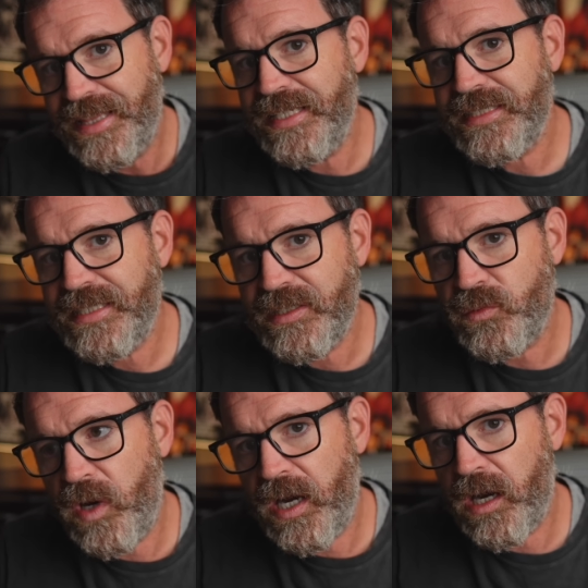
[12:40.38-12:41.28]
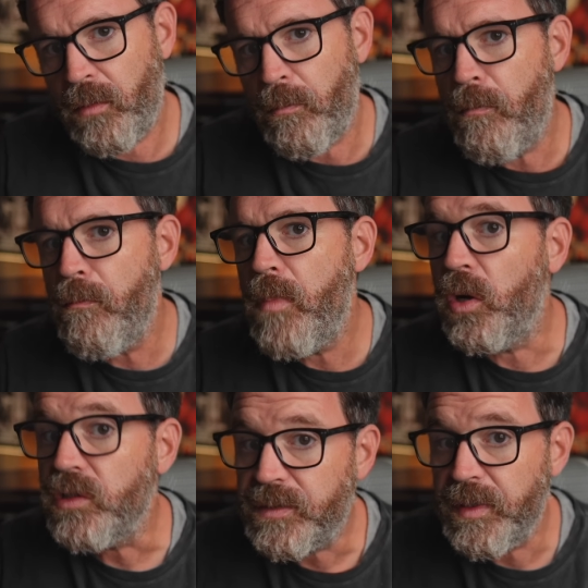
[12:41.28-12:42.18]
this is where
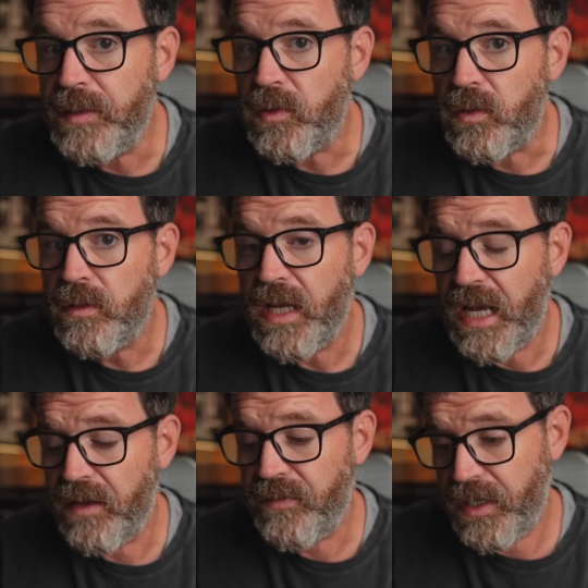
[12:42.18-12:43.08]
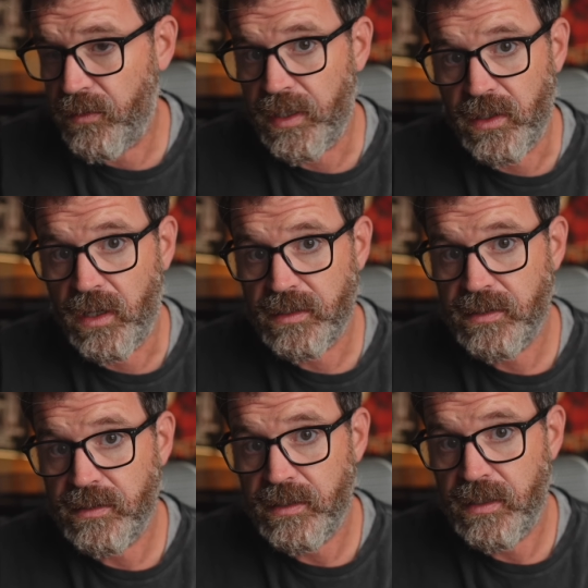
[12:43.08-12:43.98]
most people have hearing
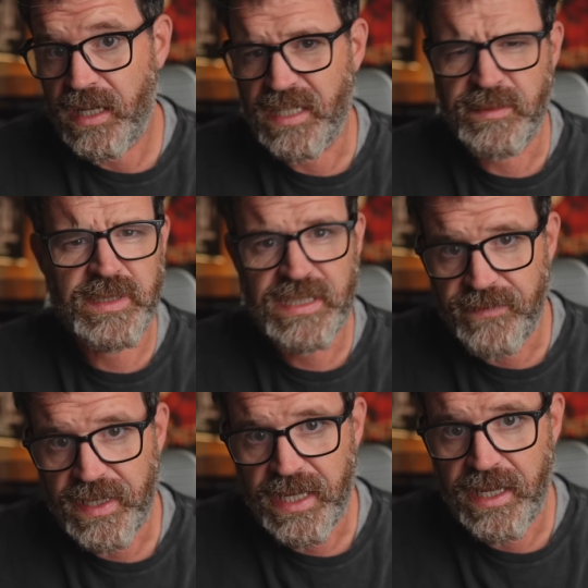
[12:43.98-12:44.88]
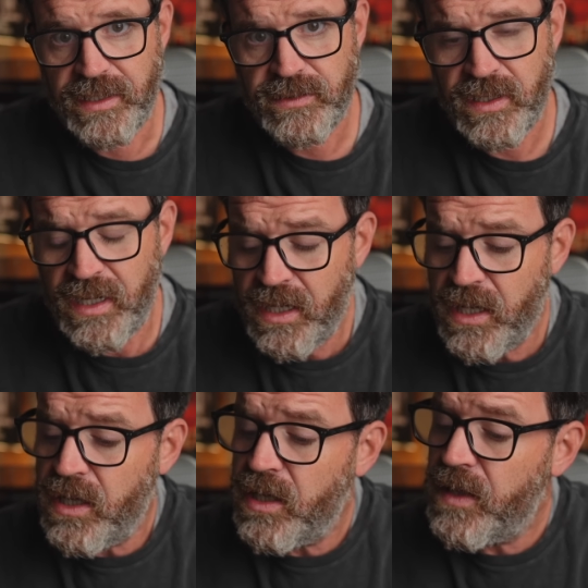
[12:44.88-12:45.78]
loss at a specific age.
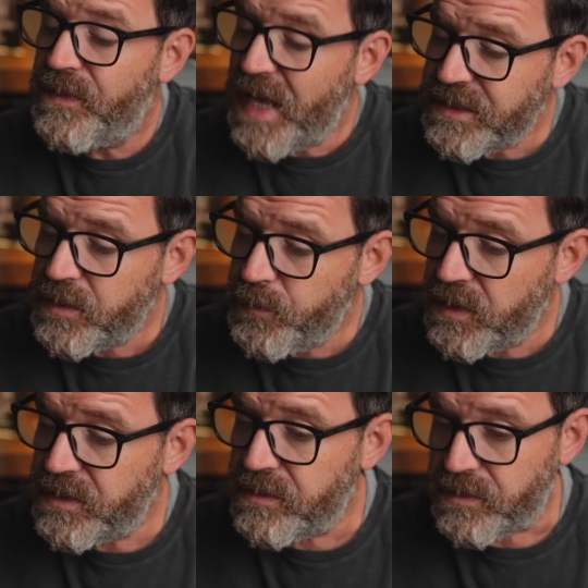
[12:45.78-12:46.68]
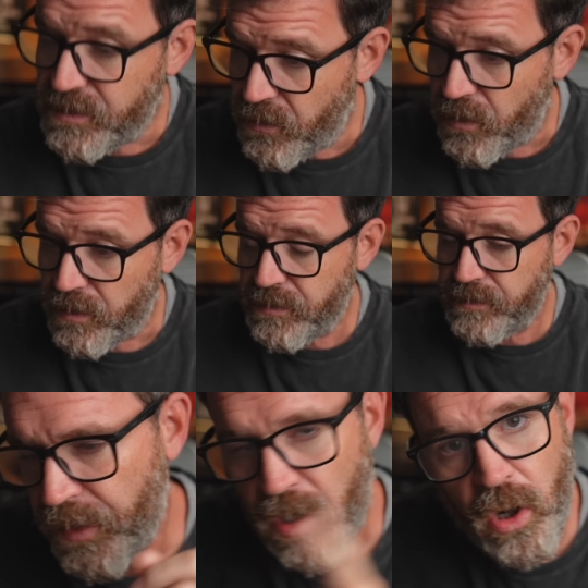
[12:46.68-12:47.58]
That's a place to start.
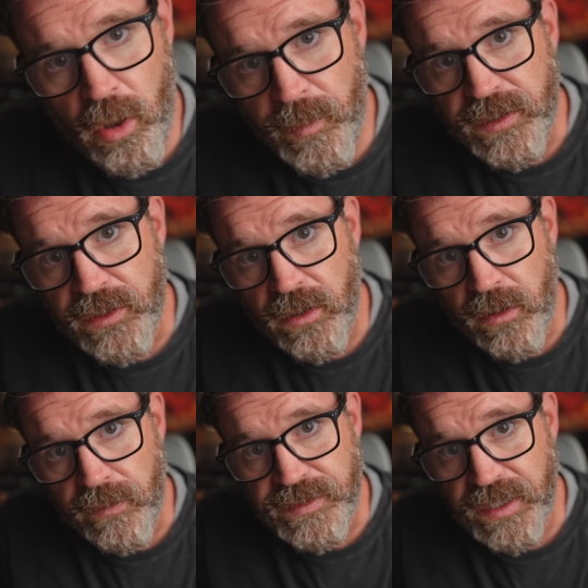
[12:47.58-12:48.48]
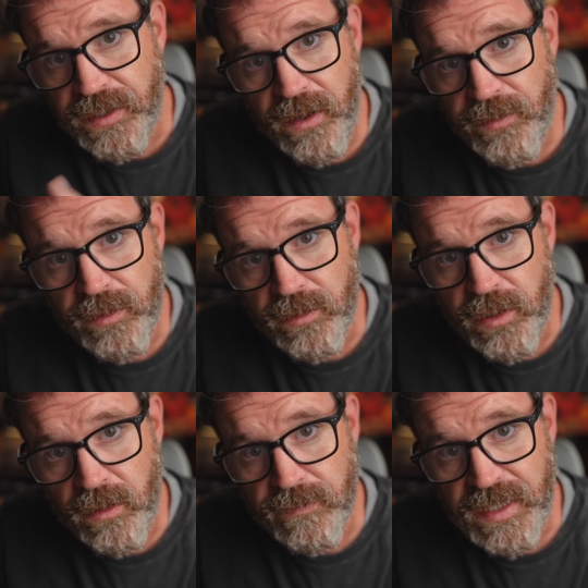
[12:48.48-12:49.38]
The Harman curves and other
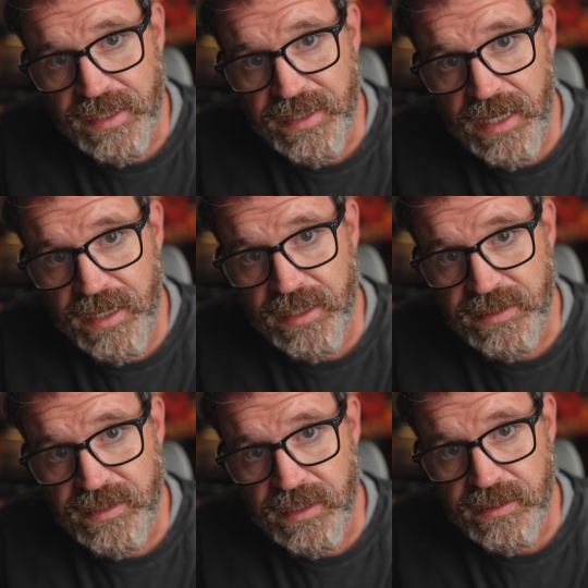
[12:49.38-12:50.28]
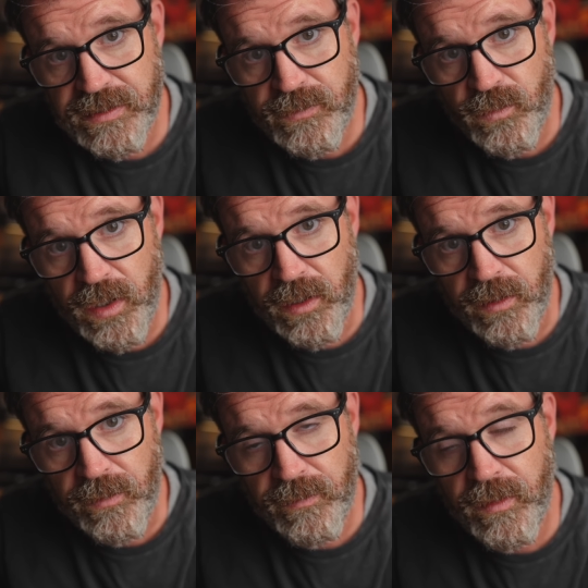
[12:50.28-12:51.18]
curves like that exist
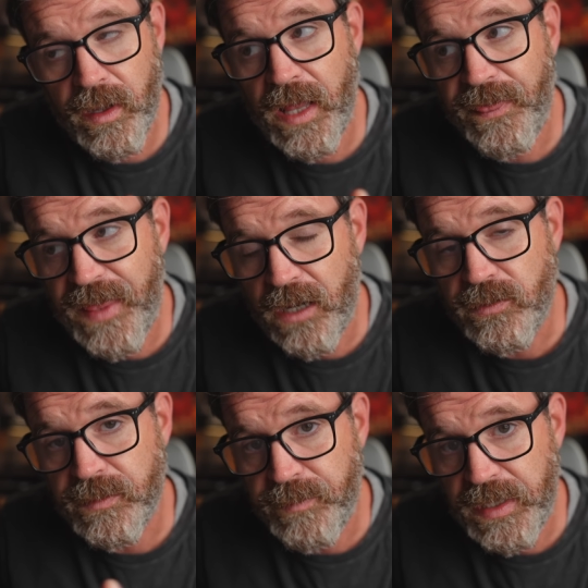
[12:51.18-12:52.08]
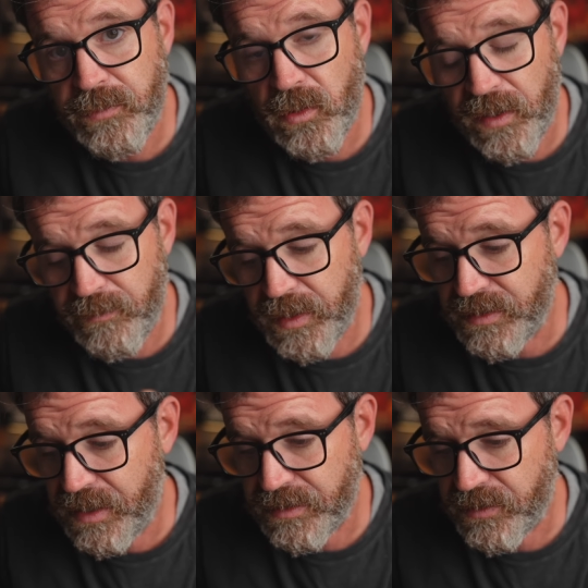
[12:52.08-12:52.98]
where a thousand people have been
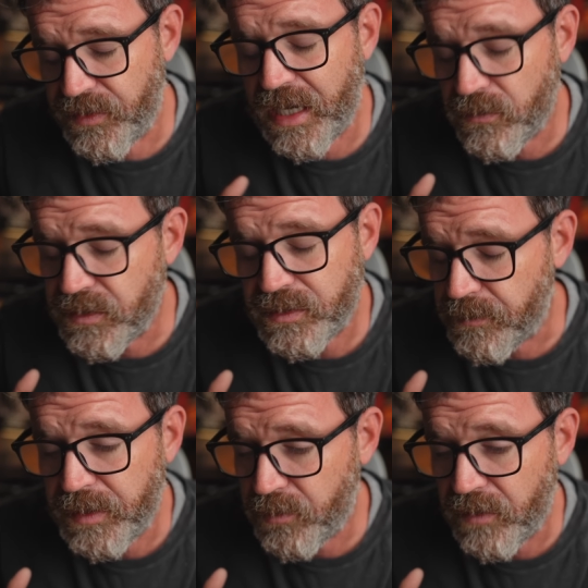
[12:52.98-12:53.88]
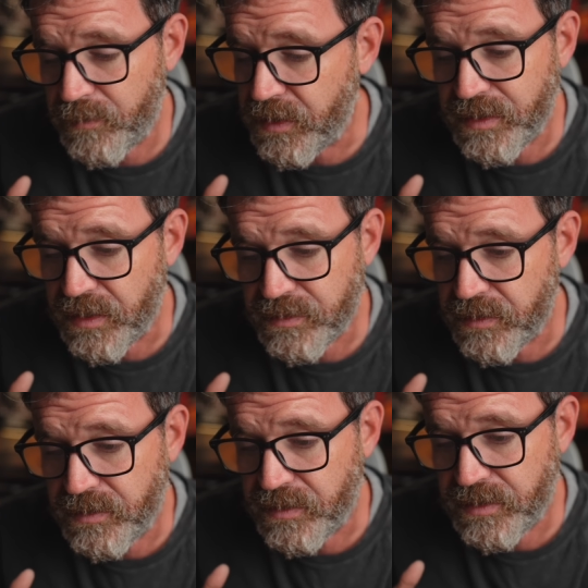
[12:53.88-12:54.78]
tested, thousands of people have been
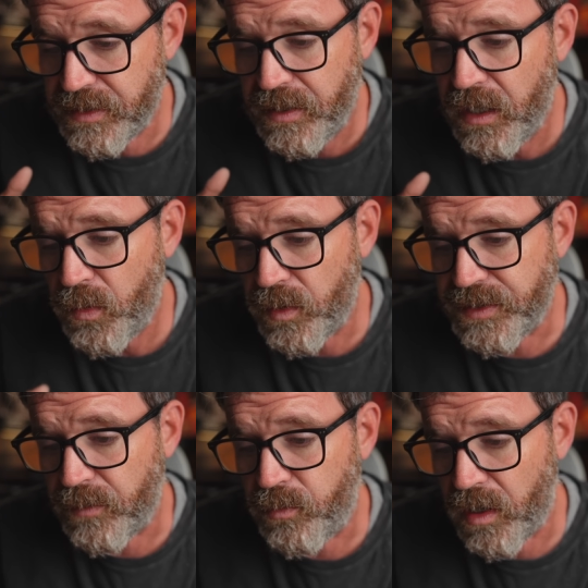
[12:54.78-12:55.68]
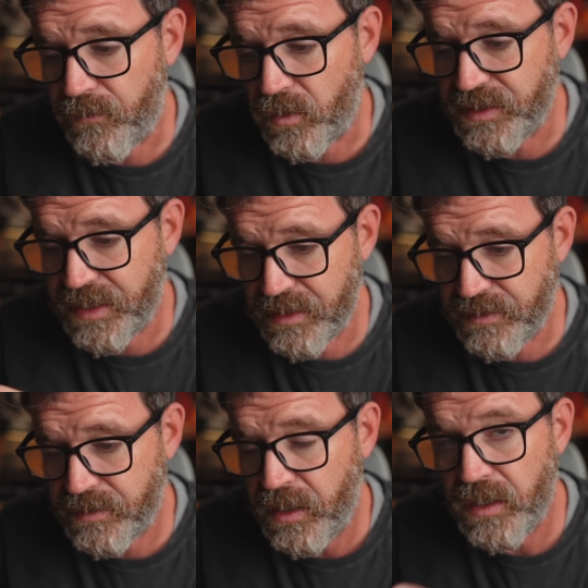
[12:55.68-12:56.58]
tested to see what their preference
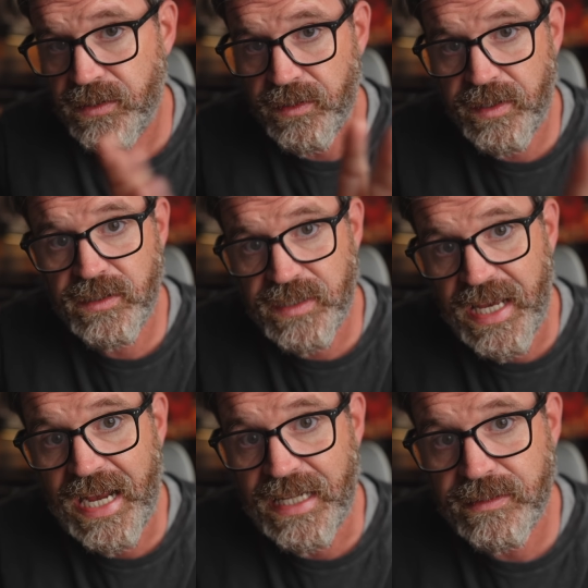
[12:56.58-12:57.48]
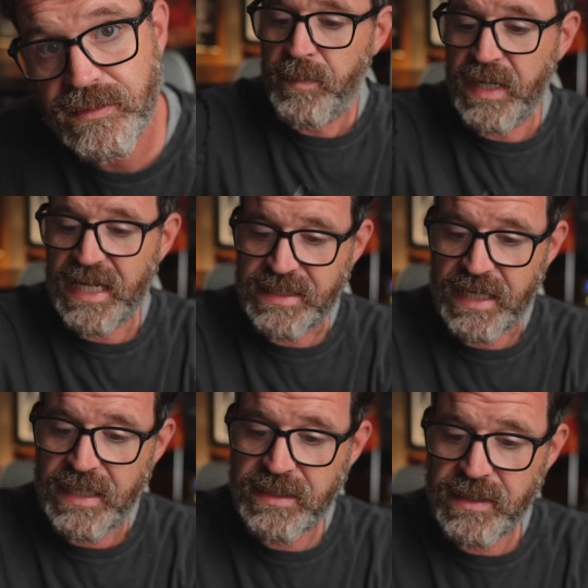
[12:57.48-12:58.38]
is. So there's that. But at
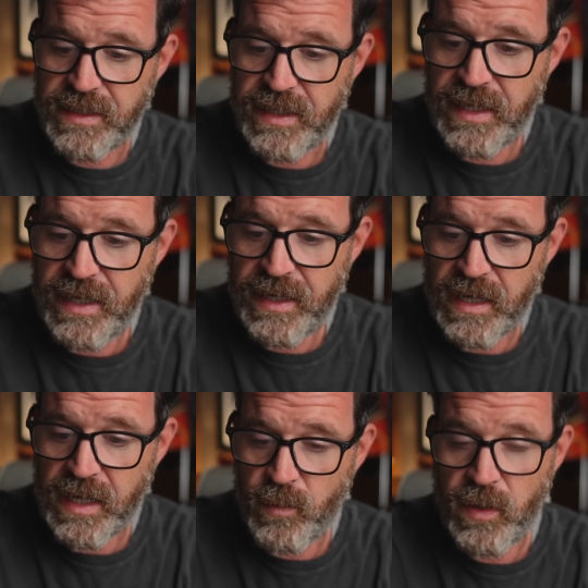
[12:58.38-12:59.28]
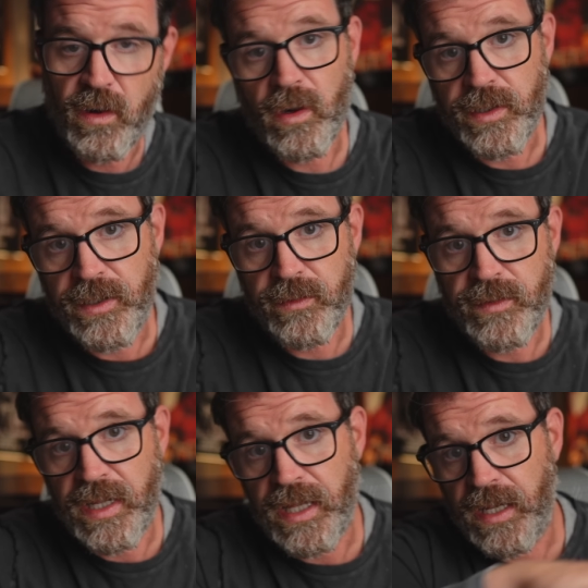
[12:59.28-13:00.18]
the end of the day, I would argue
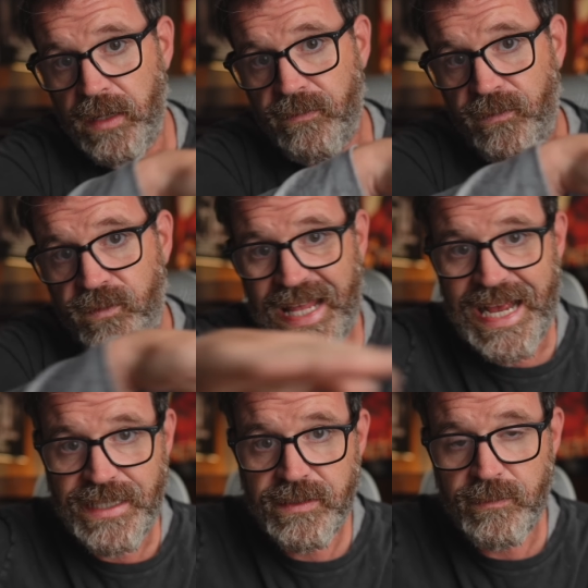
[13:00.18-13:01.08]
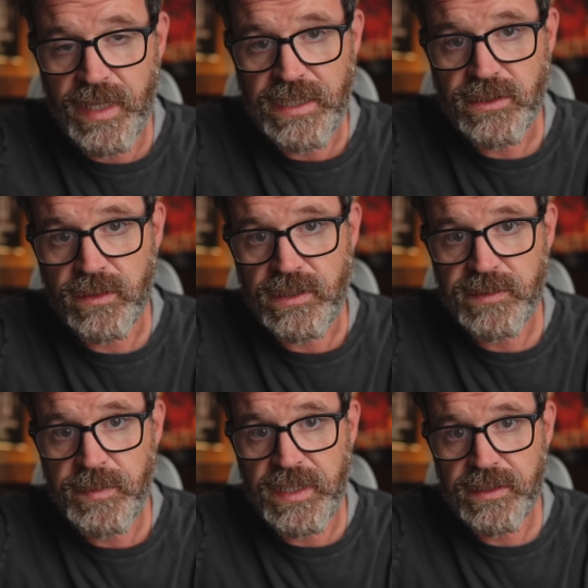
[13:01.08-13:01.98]
that a flat measuring
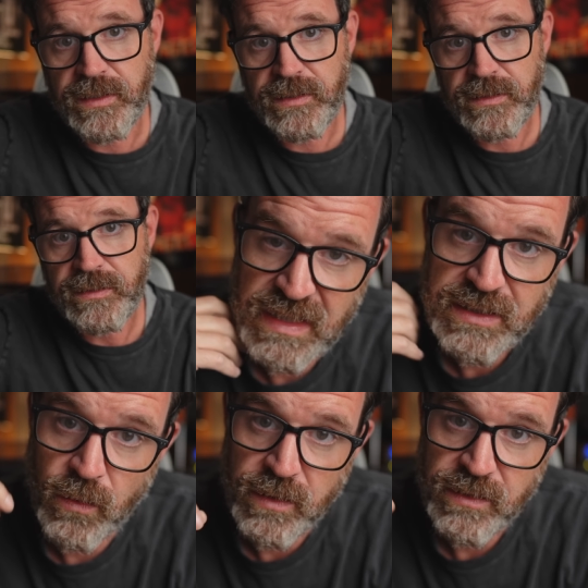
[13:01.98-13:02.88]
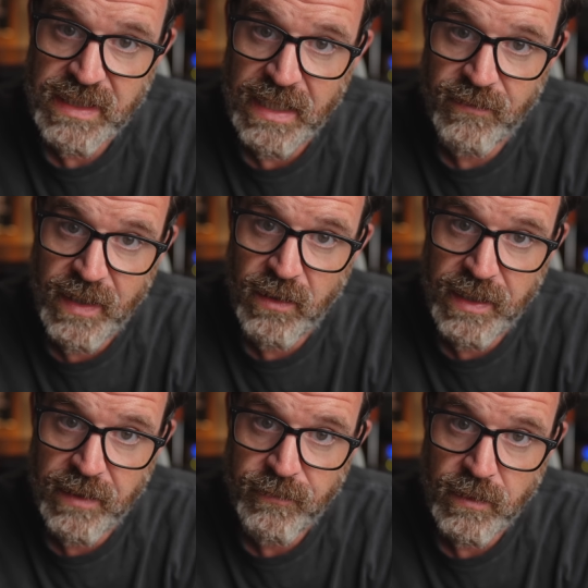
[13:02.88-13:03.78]
speaker is going to sound very
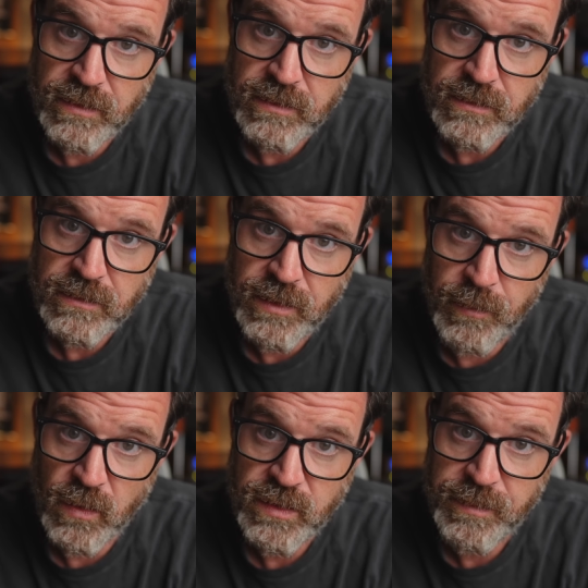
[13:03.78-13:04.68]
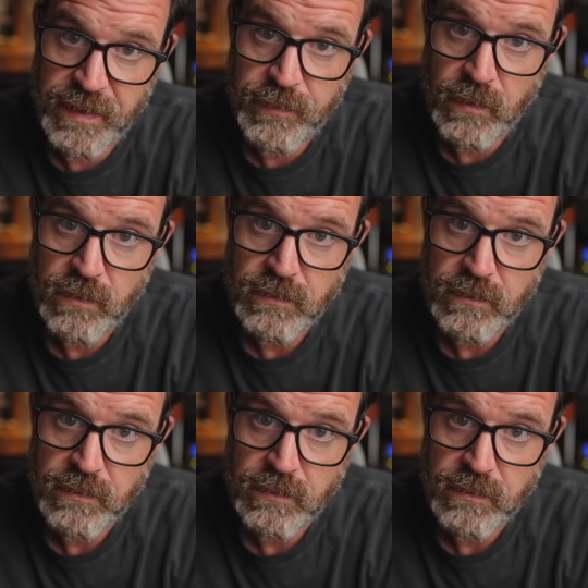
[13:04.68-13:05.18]
different to most people.